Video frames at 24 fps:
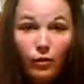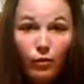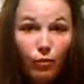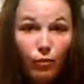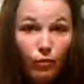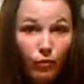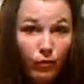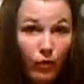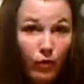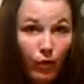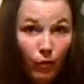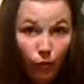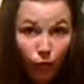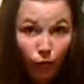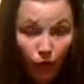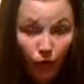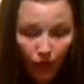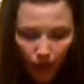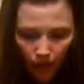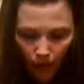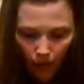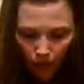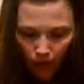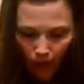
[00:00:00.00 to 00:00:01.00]
This is
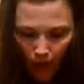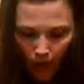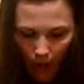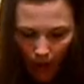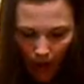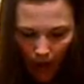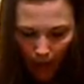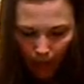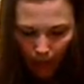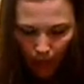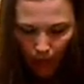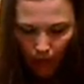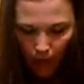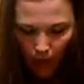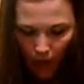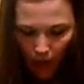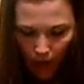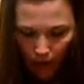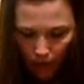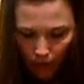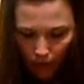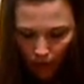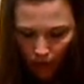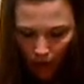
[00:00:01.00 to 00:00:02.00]
a really great
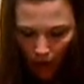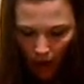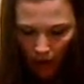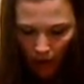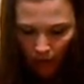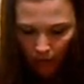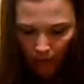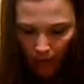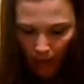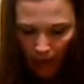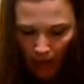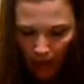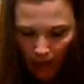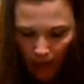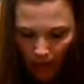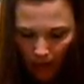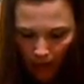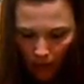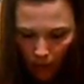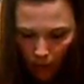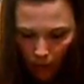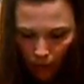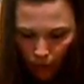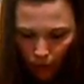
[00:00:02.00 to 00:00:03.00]
appetizer. I've
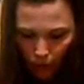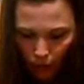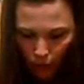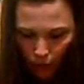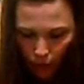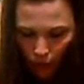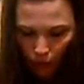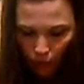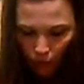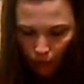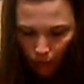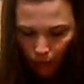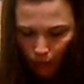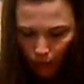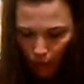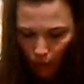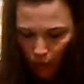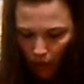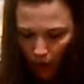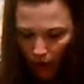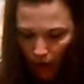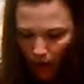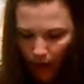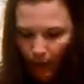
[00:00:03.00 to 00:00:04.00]
made it
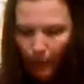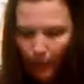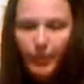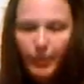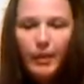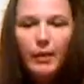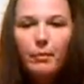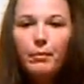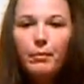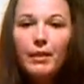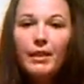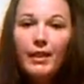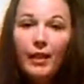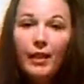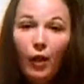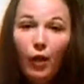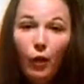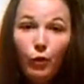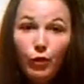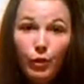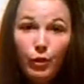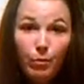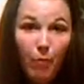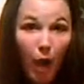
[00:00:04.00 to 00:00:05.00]
also for
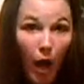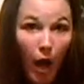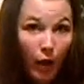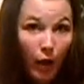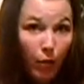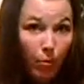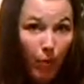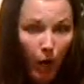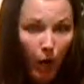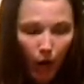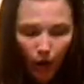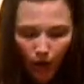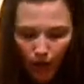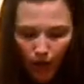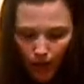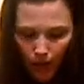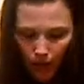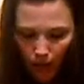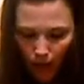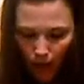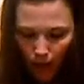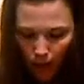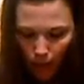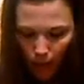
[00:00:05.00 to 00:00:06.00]
some Cinco de Mayo
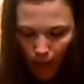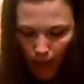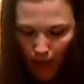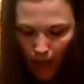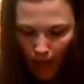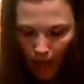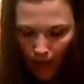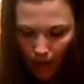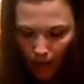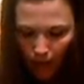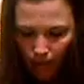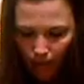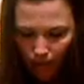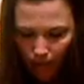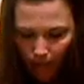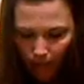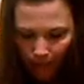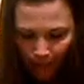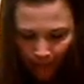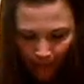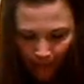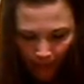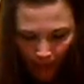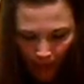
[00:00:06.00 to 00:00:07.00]
parties that we
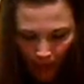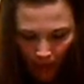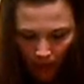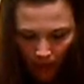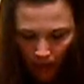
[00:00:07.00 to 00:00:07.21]
have.